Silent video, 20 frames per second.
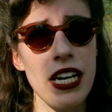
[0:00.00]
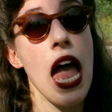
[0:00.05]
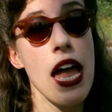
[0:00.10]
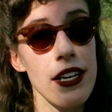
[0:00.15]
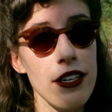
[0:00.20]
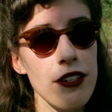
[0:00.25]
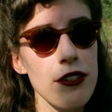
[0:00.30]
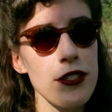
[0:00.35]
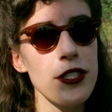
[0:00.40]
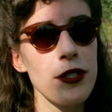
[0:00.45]
And
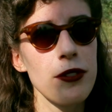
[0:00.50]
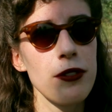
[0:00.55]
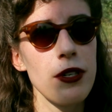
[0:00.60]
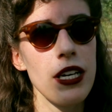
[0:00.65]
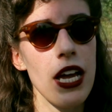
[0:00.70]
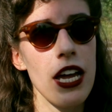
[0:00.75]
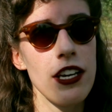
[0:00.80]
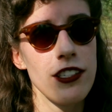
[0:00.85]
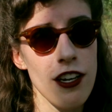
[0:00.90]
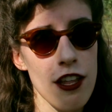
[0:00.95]
also
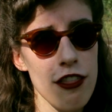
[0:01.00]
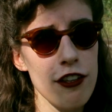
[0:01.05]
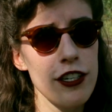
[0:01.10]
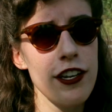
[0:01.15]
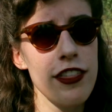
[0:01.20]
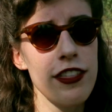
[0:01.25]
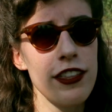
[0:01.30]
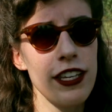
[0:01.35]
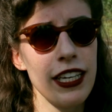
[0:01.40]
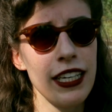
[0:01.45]
another
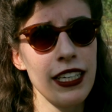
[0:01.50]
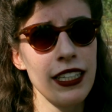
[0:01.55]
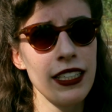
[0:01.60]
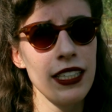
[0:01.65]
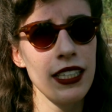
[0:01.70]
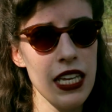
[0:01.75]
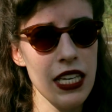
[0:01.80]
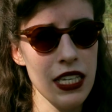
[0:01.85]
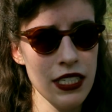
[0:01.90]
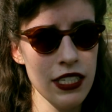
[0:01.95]

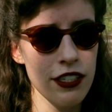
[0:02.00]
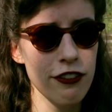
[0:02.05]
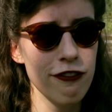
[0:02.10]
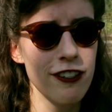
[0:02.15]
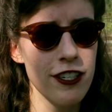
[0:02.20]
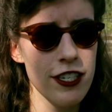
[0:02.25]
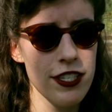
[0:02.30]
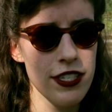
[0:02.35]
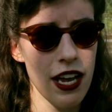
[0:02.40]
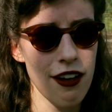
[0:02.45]
thing in the
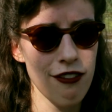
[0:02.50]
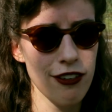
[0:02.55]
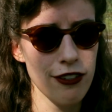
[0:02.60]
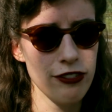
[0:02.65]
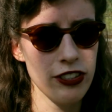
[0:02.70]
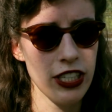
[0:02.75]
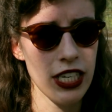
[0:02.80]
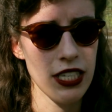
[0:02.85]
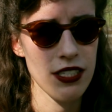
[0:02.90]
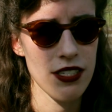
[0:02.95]
first half of
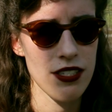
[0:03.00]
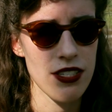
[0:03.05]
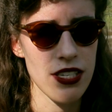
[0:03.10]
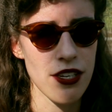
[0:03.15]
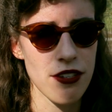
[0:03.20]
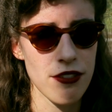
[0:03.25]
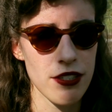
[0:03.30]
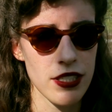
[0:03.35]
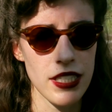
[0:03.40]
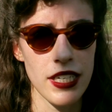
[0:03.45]
the 18th
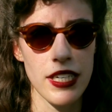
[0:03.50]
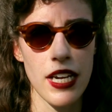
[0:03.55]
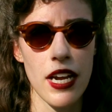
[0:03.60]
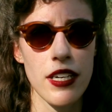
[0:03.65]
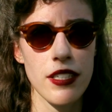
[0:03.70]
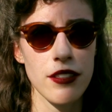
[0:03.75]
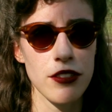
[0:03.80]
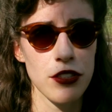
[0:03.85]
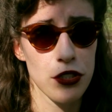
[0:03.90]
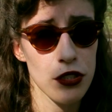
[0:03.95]
century that I
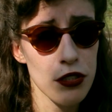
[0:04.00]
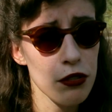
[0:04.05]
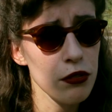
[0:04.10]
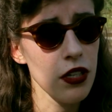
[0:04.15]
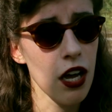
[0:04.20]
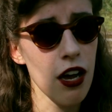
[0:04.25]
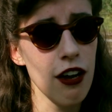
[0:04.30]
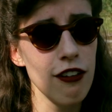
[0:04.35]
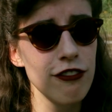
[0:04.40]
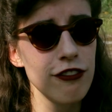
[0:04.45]
do
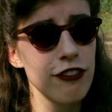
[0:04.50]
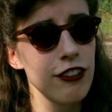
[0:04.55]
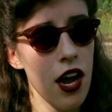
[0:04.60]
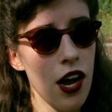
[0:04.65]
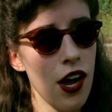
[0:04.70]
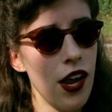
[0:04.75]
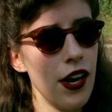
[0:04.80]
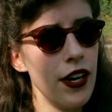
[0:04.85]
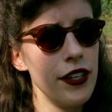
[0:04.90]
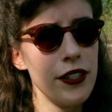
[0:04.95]
love
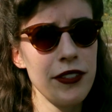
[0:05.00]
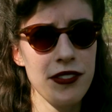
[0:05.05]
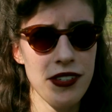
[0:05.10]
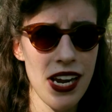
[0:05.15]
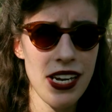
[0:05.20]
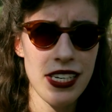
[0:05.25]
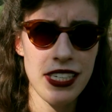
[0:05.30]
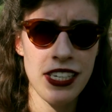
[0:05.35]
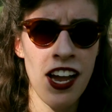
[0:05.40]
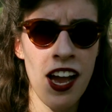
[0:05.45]
are
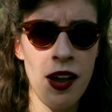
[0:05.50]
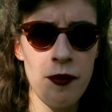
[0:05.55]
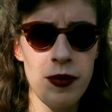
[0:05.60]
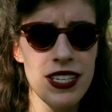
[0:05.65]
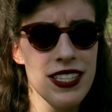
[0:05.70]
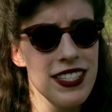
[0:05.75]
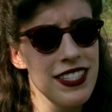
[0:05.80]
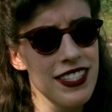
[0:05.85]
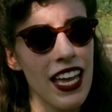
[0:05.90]
riding habits,